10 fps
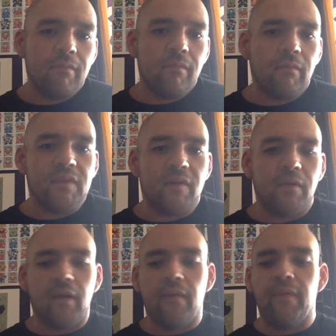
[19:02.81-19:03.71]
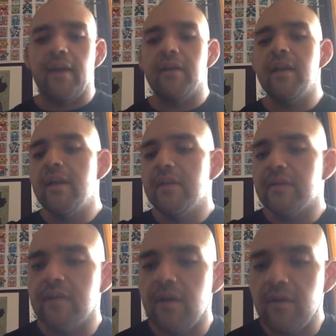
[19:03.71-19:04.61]
what's going on there.
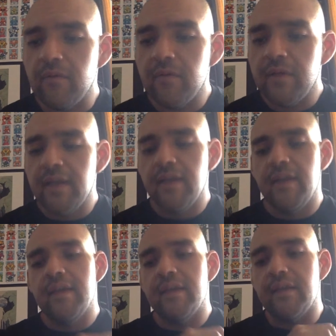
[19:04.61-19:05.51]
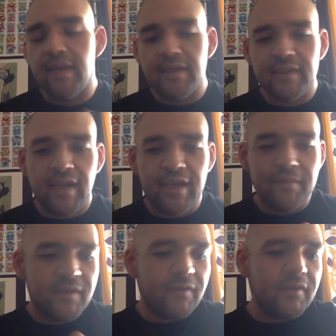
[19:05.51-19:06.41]
So yes, I'm
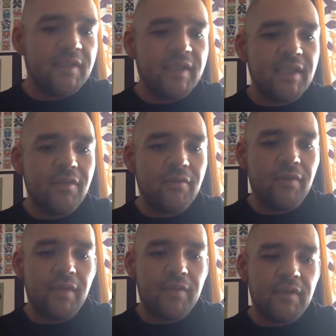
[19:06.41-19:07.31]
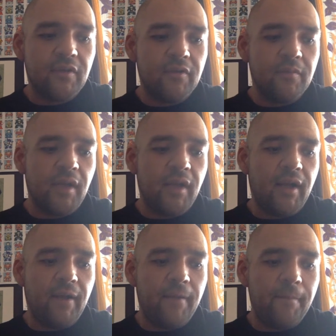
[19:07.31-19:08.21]
still continuing with YouTube.
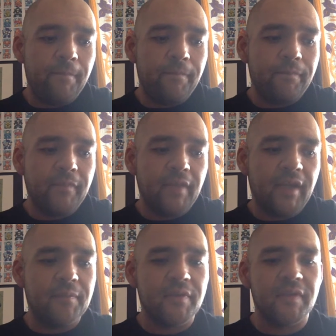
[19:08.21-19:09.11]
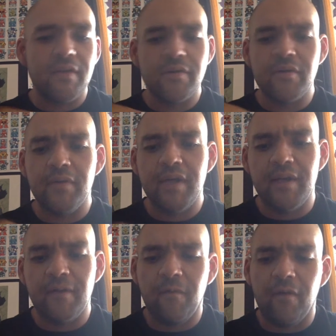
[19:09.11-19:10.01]
I'm just not sure what
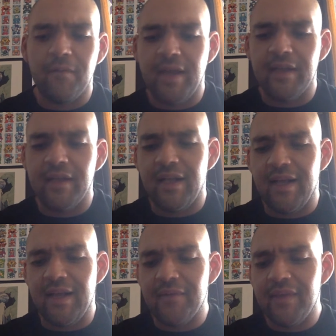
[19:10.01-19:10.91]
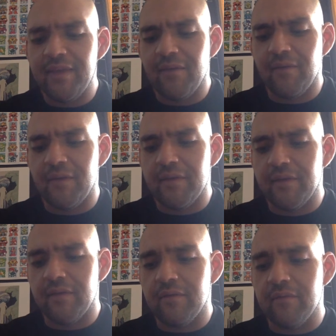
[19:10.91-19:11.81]
kind of format. I really don't want to
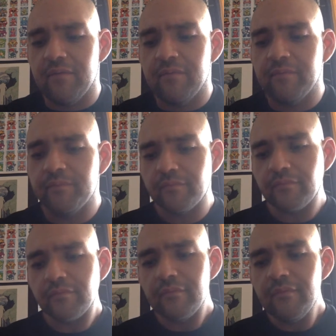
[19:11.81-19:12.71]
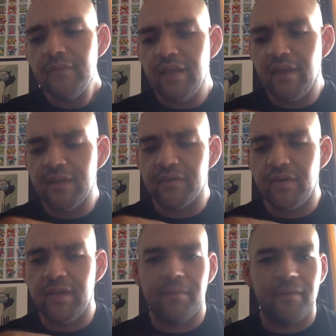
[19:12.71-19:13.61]
do a
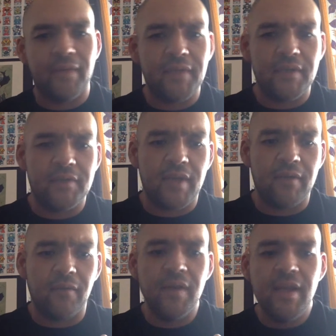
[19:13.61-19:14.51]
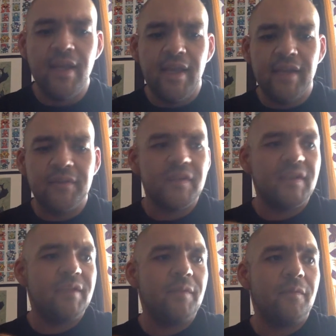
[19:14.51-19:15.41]
straight up lifting channel. It's just
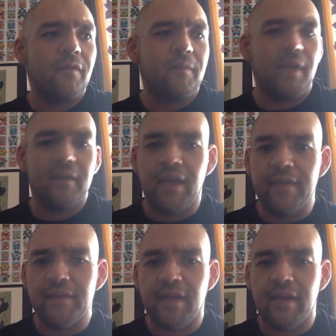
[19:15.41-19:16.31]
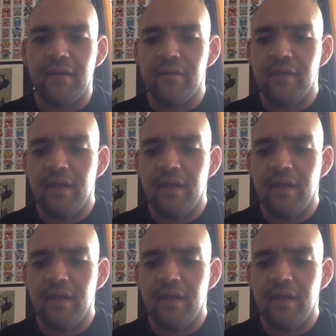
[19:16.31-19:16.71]
going to be more of my lifestyle